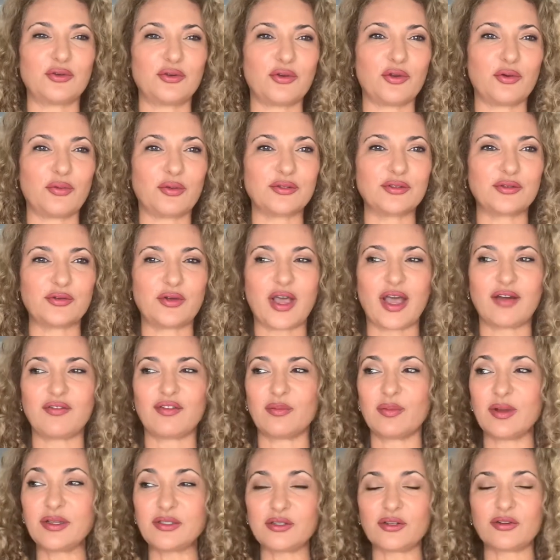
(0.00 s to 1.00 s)
You want to have a
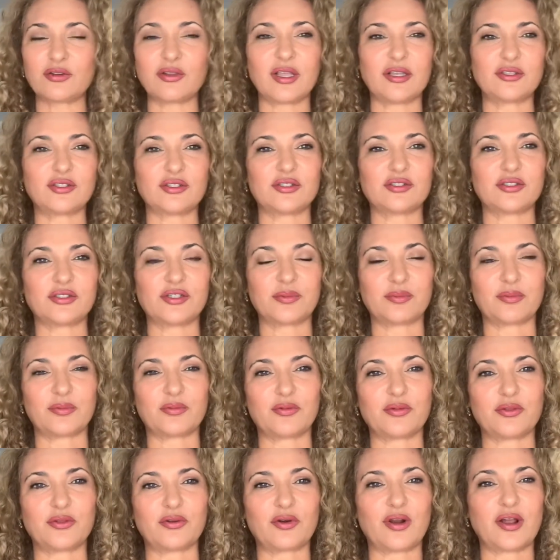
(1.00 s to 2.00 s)
better relationship
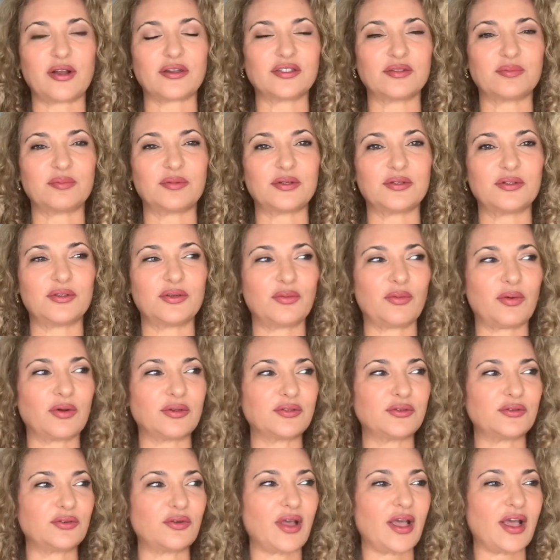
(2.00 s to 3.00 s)
with your husband, you
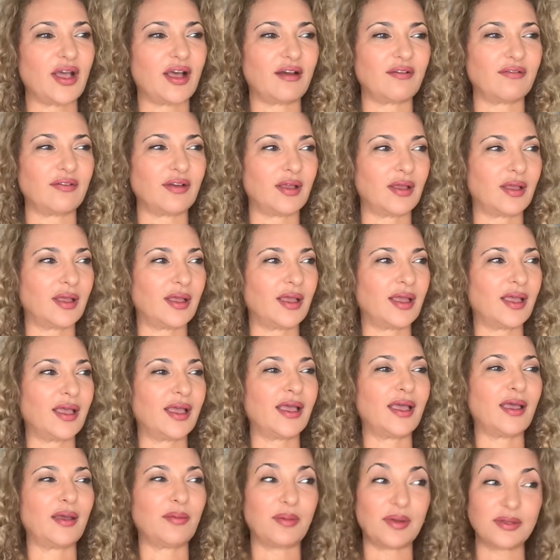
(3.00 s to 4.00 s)
want to have
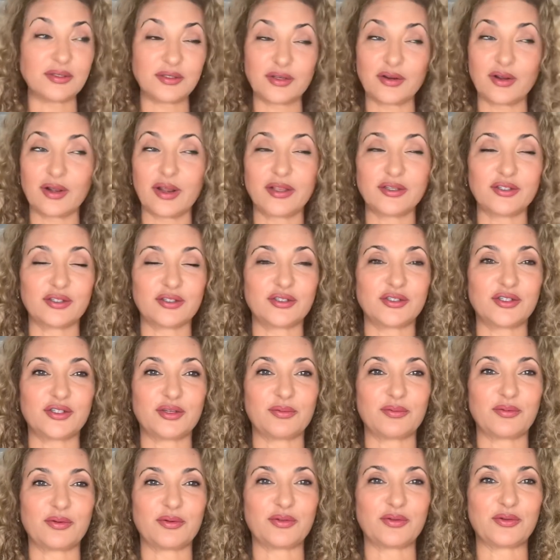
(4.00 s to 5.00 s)
a better
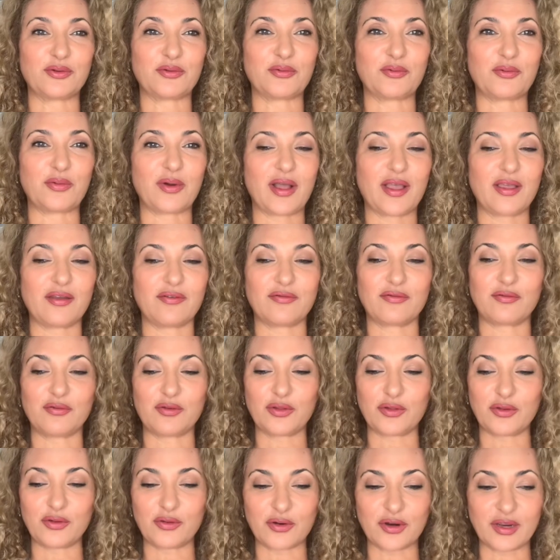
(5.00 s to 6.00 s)
relationship with your wife,
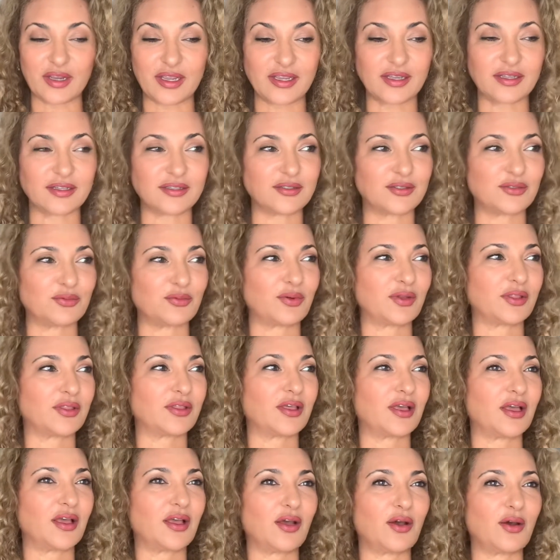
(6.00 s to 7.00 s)
with your kids,
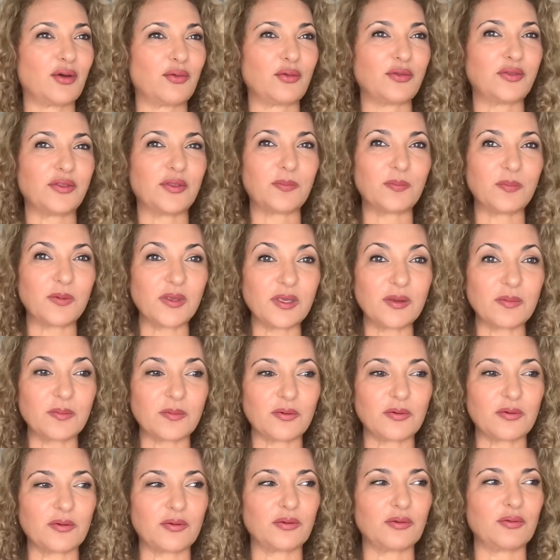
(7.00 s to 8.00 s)
with the
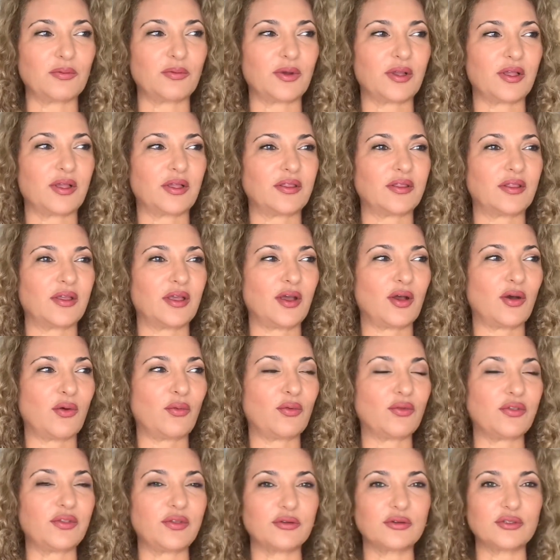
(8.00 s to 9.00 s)
people,
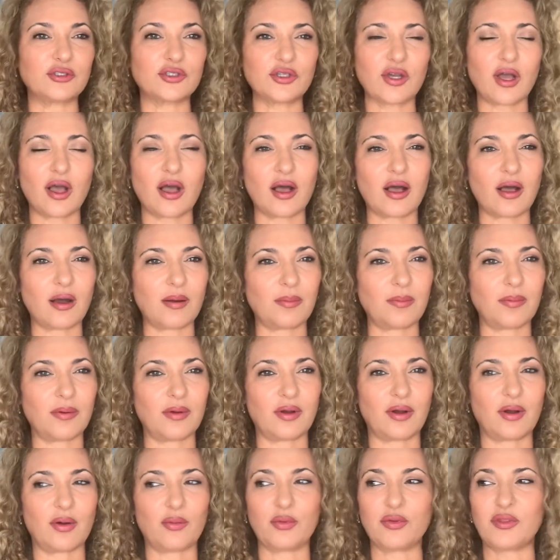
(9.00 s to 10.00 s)
with your job,
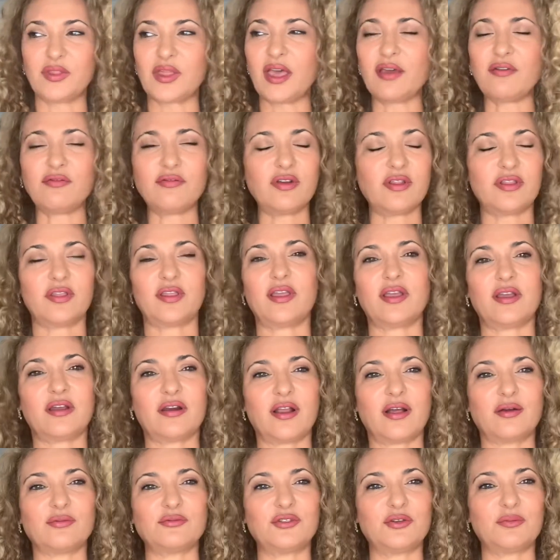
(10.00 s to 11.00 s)
with everything
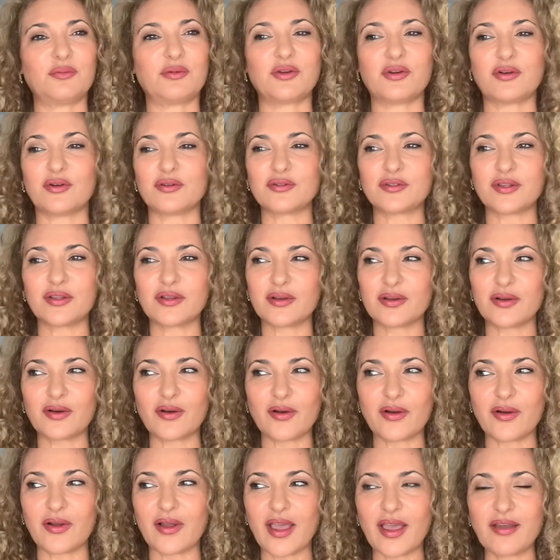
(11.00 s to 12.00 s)
around you, because
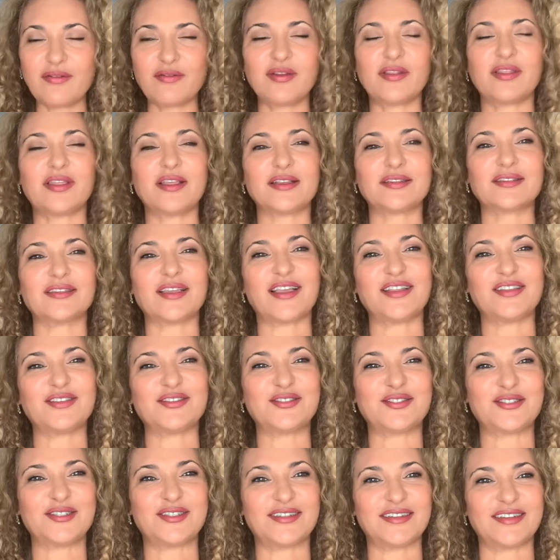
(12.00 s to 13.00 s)
everything is
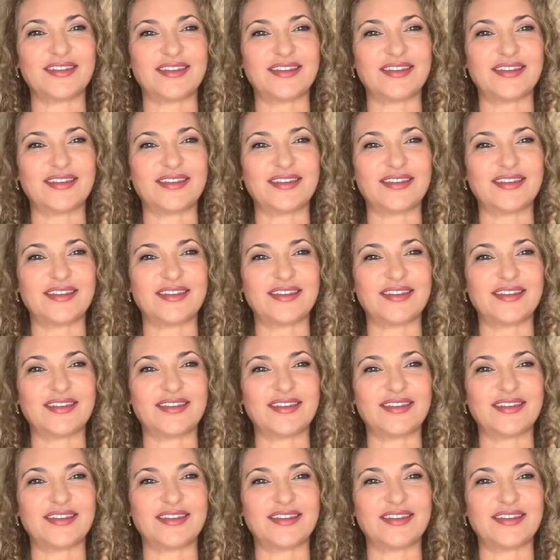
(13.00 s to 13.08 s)
energy.